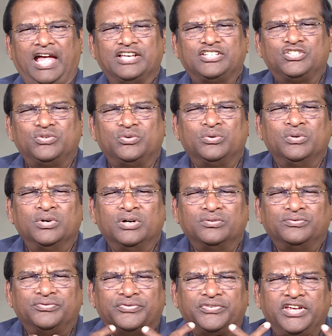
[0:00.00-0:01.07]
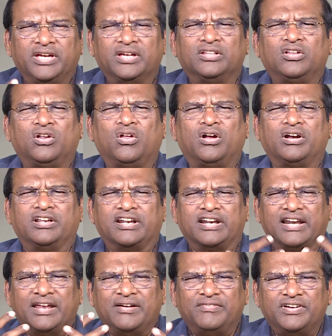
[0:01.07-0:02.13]
As you fear the Lord,
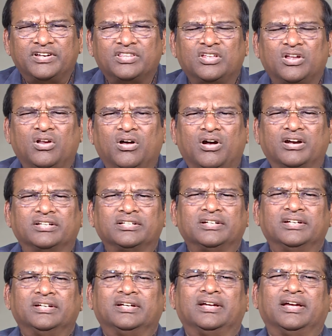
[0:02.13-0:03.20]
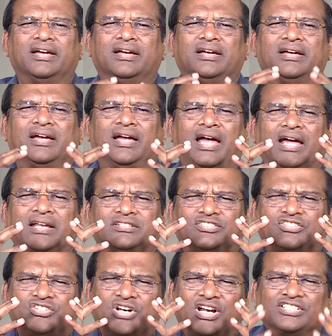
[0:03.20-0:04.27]
rever the Lord and
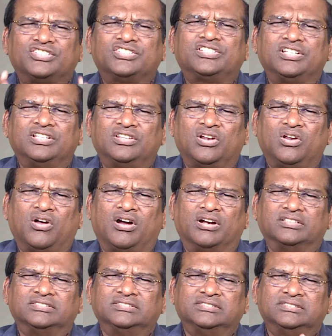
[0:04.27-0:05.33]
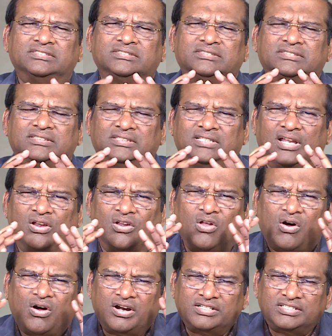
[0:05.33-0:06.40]
trust in the
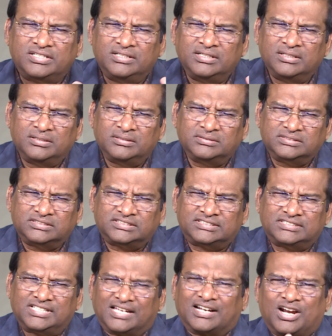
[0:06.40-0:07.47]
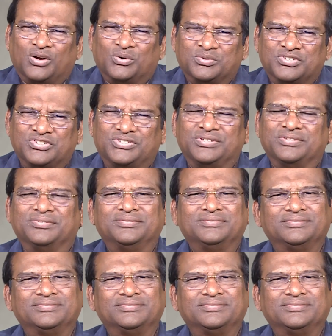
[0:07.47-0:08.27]
Lord surrounds you.